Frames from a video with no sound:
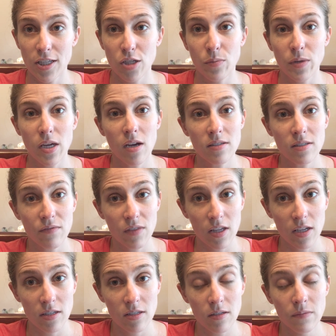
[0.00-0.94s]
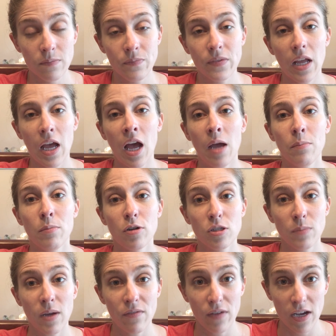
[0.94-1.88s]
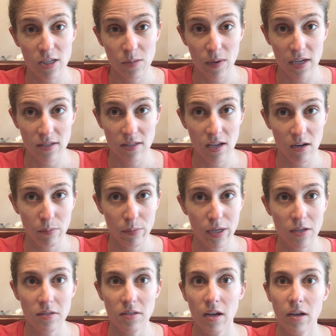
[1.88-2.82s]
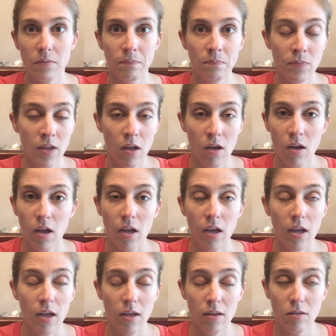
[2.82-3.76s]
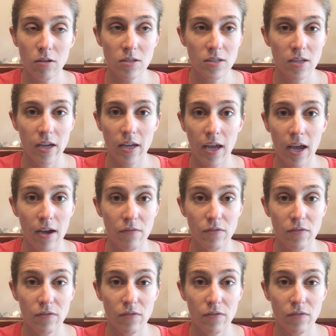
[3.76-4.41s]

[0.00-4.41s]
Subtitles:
So because of this, I booked my FastPass there because it looks like